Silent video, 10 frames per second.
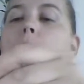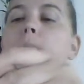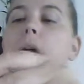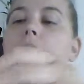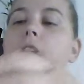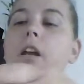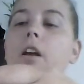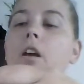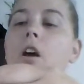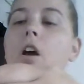
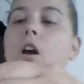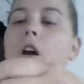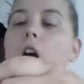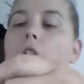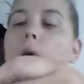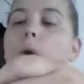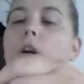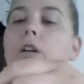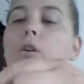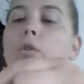making
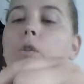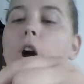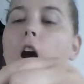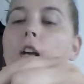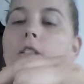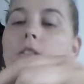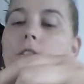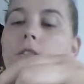our cross.